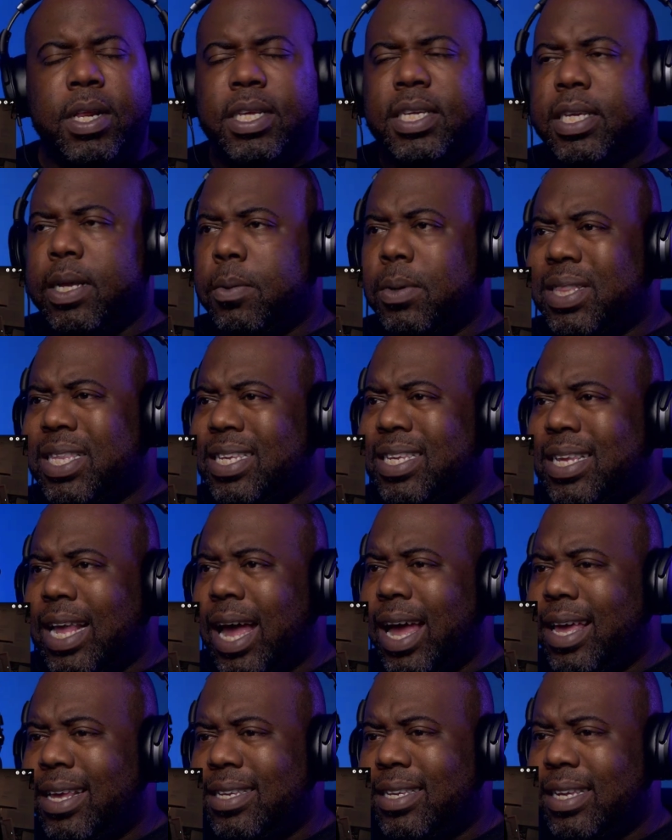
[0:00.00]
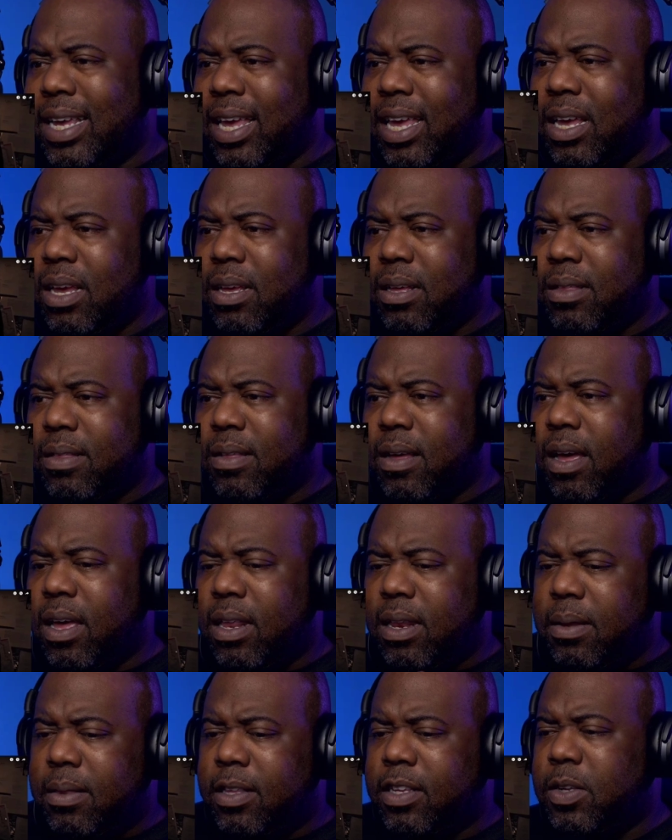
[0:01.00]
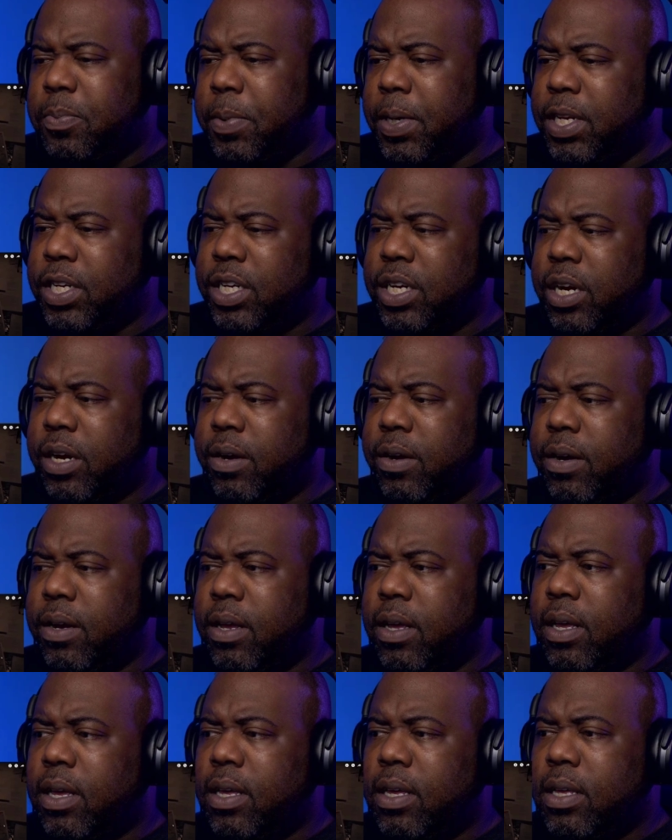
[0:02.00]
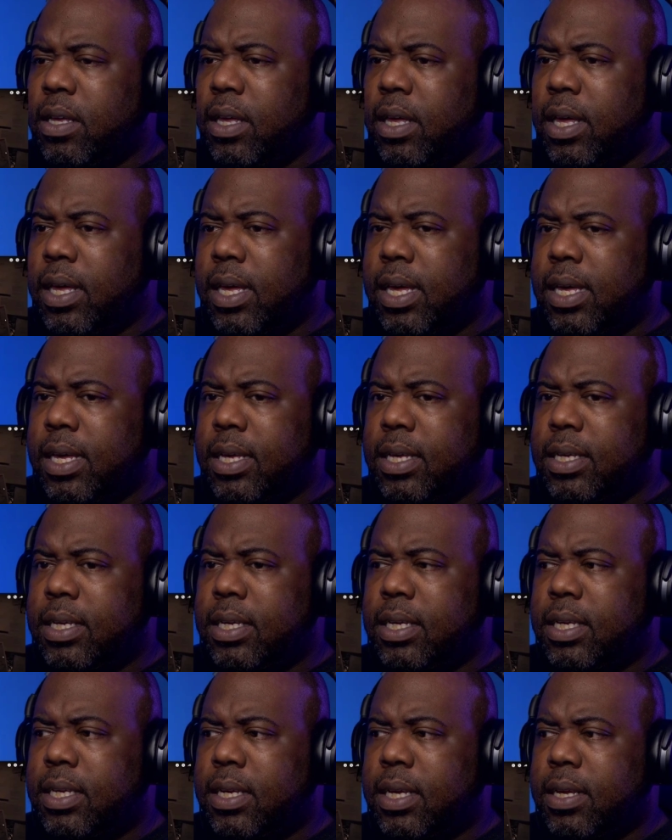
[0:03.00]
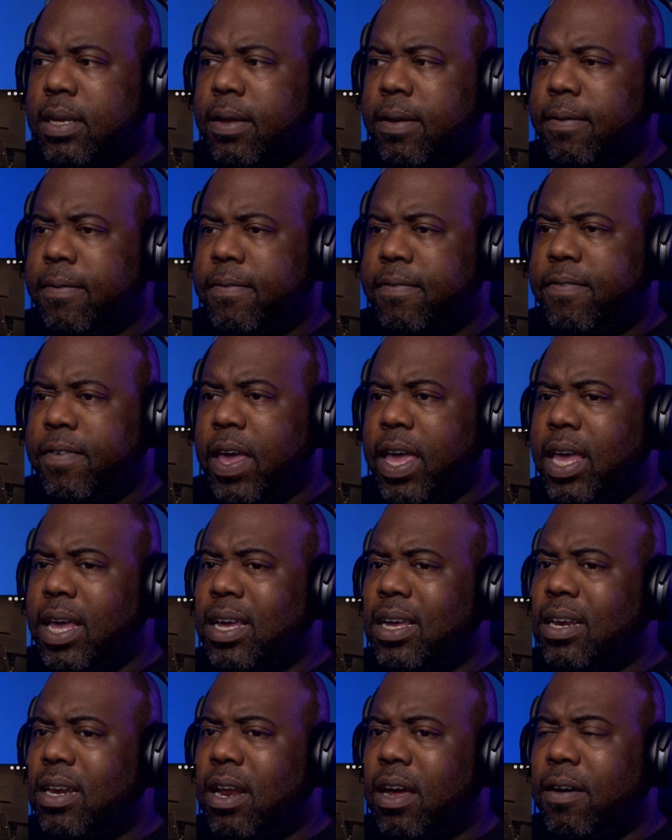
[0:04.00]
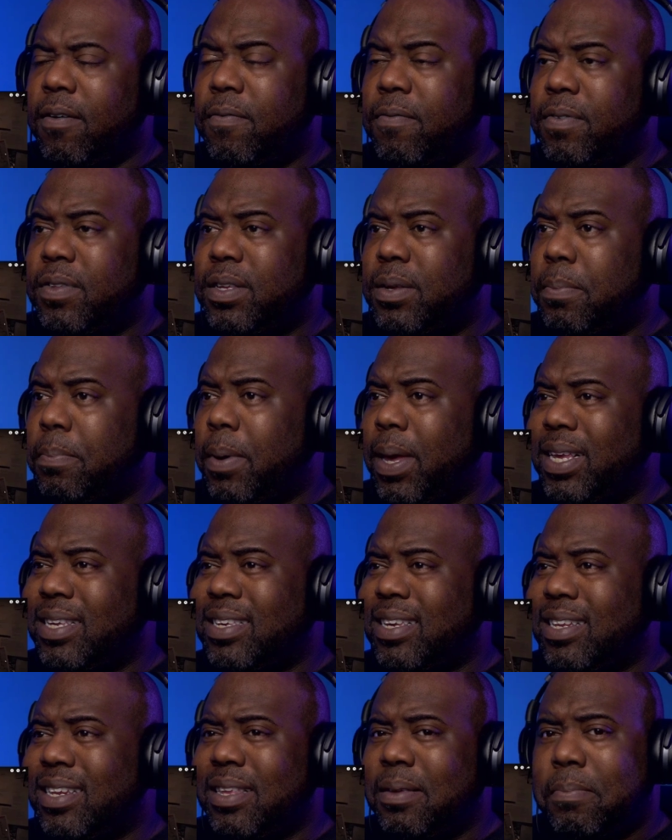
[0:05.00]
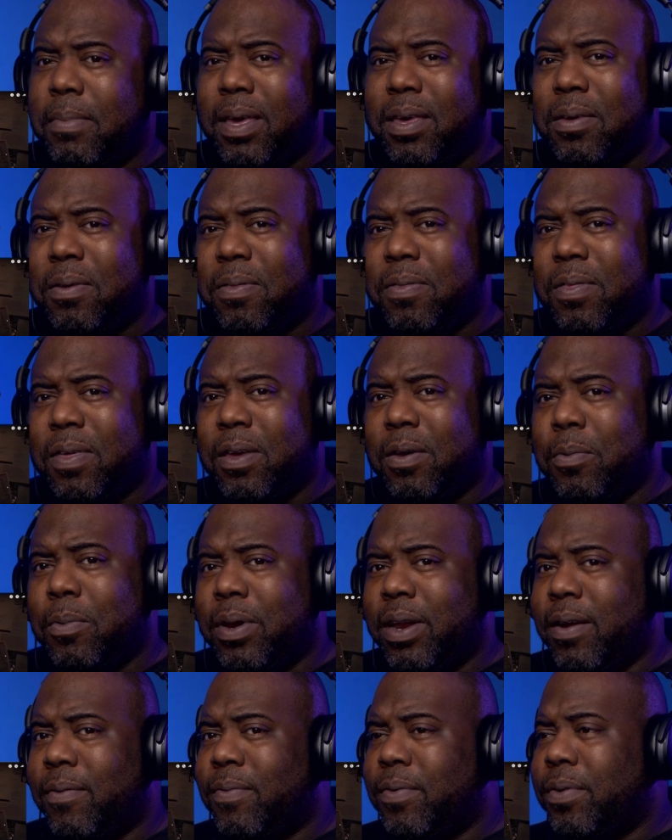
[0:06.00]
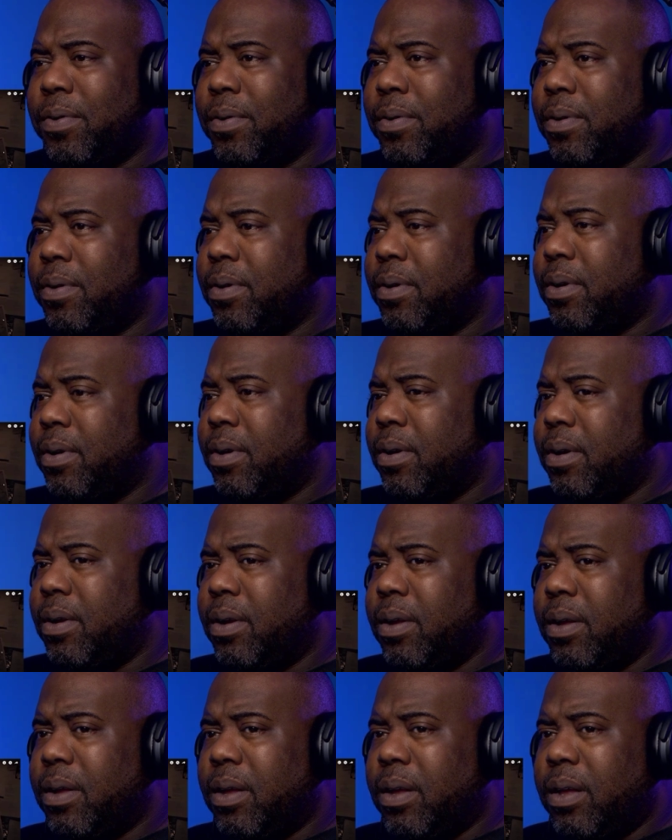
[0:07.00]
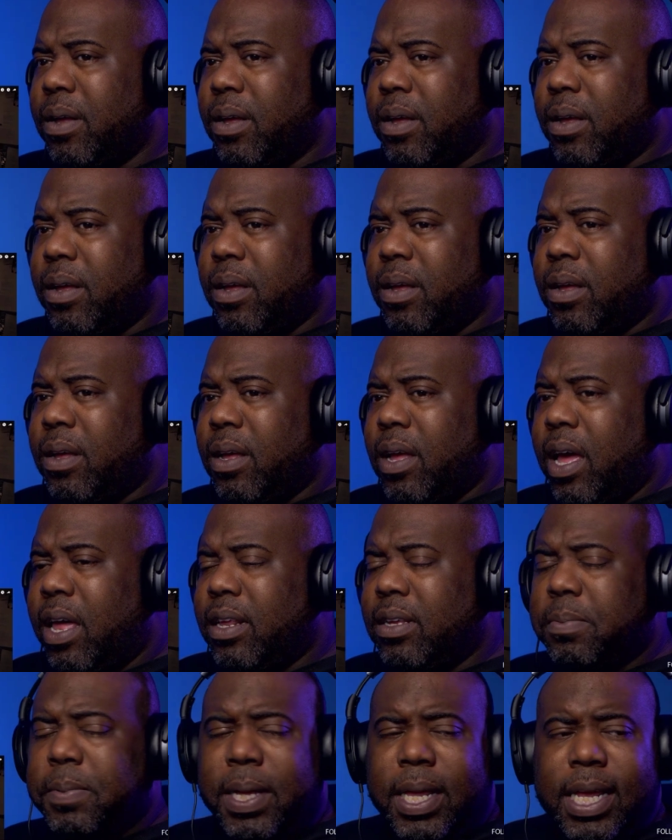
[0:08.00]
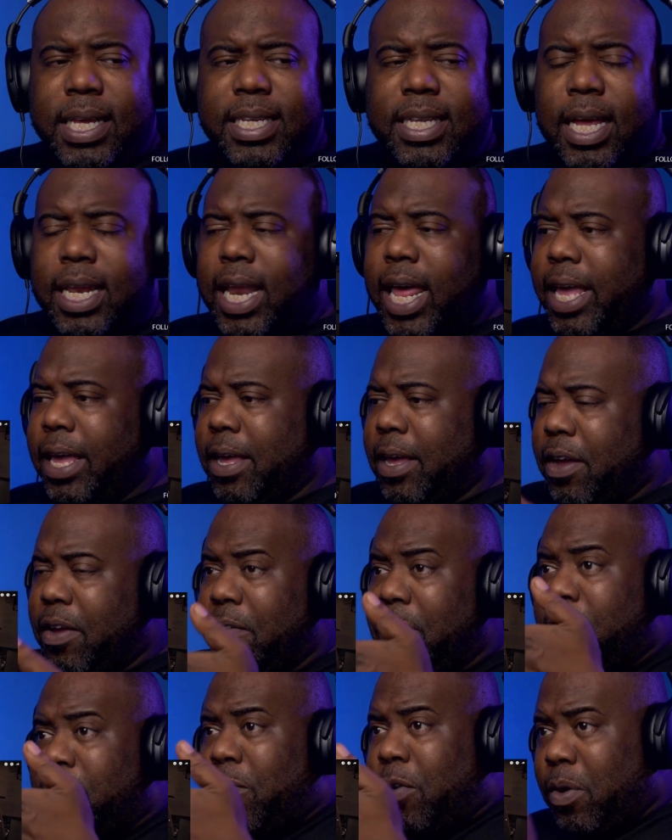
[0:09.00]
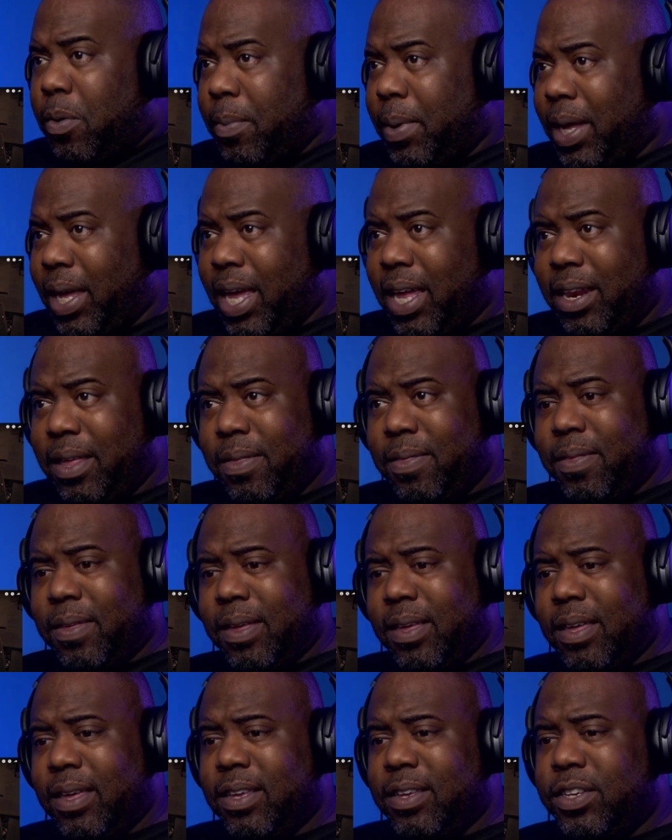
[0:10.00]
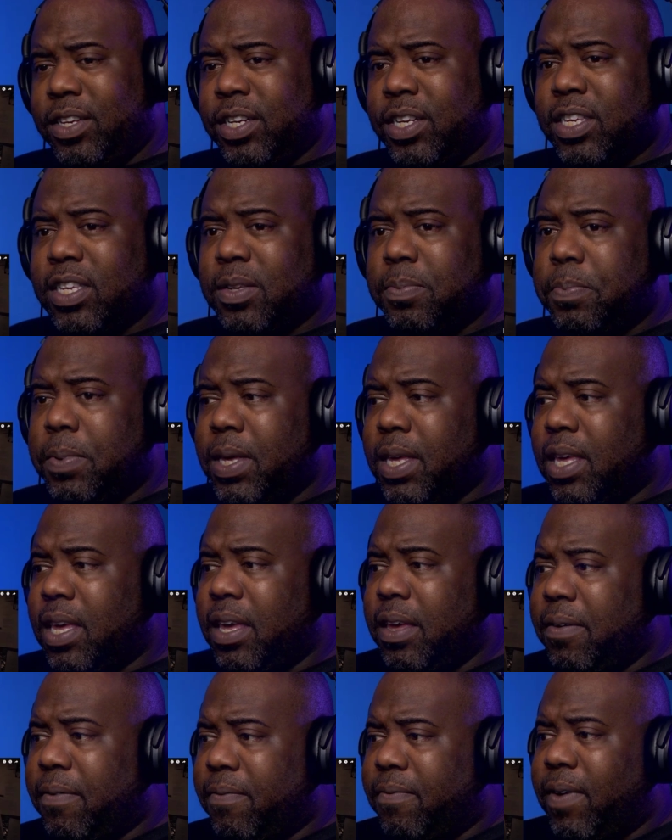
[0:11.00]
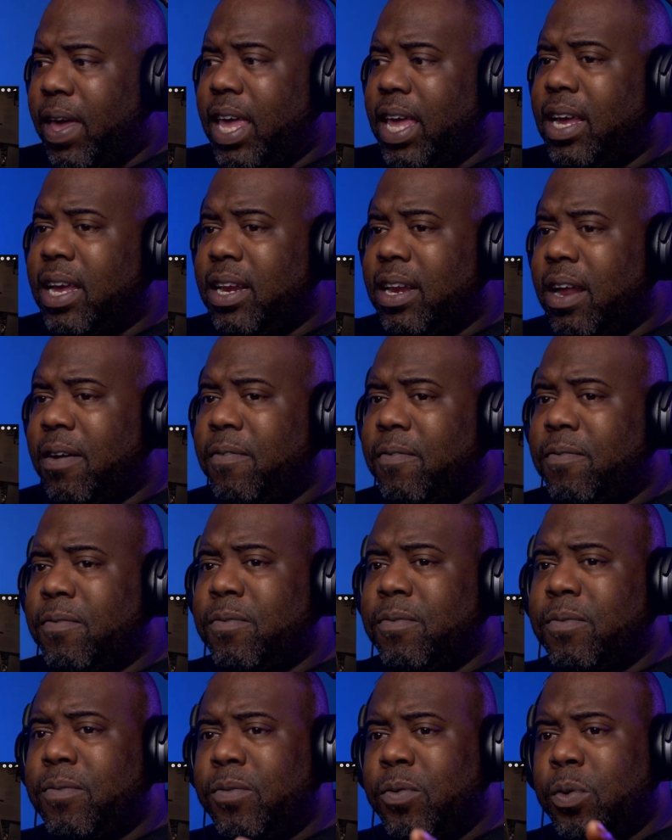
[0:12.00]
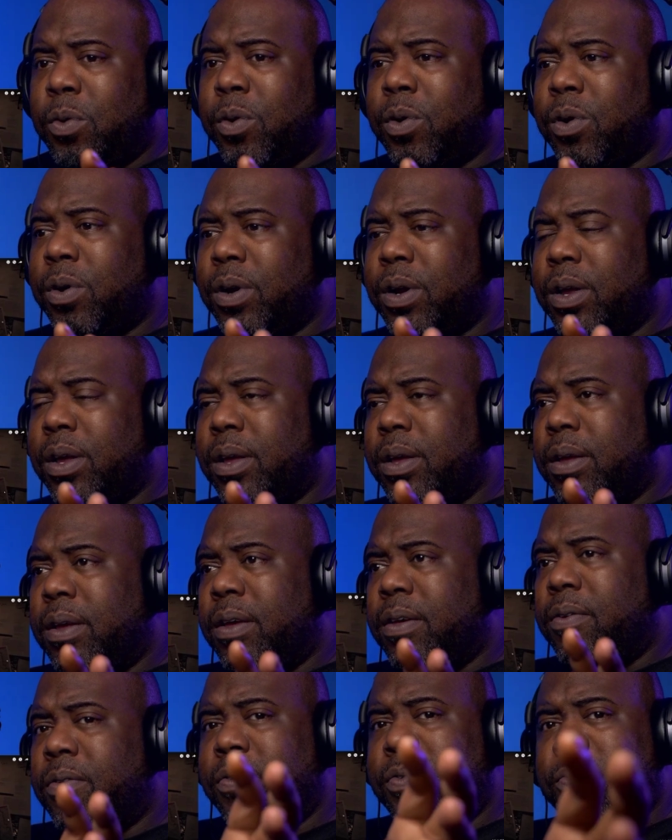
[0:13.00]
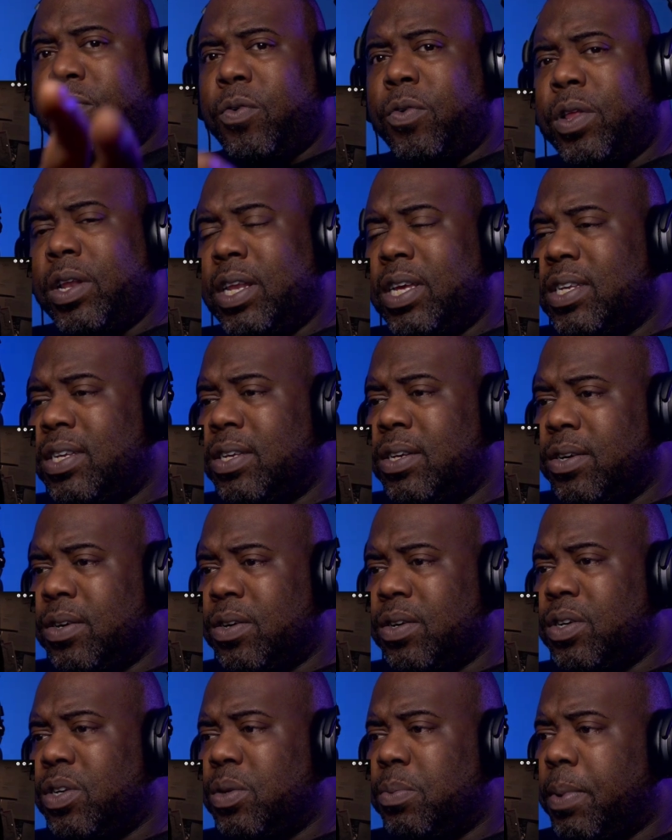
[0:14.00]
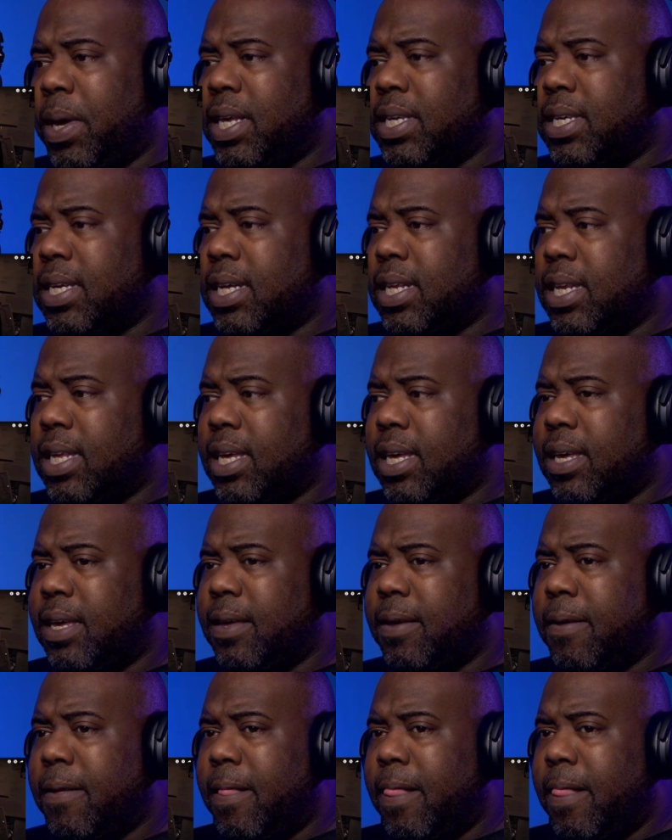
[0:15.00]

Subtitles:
What this guy is saying in the speech here is vague enough to basically make you think whatever. He's not like confirming anything. He's just speaking vague enough for the listener to basically